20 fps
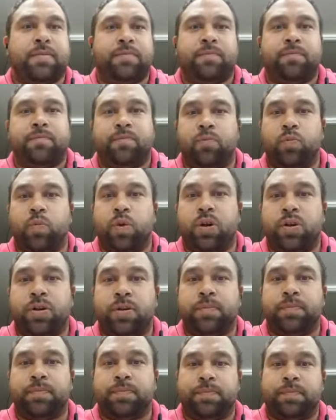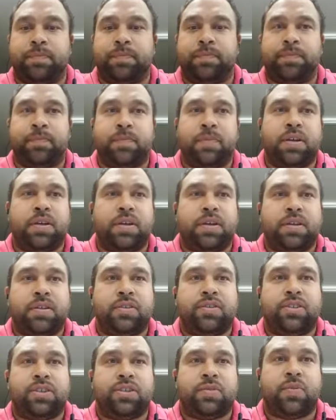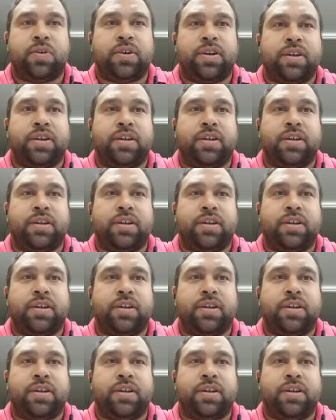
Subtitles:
Welcome. Just want to